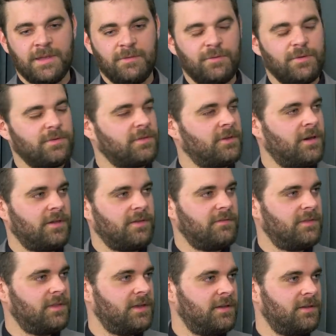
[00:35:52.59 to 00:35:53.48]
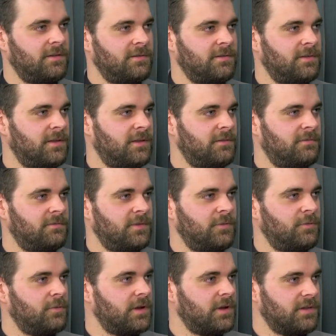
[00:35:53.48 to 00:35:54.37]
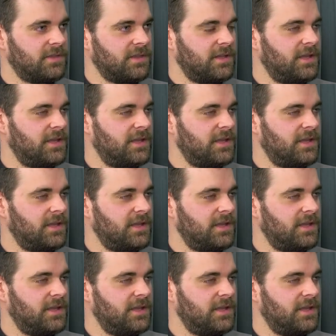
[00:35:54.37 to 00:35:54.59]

with all of the works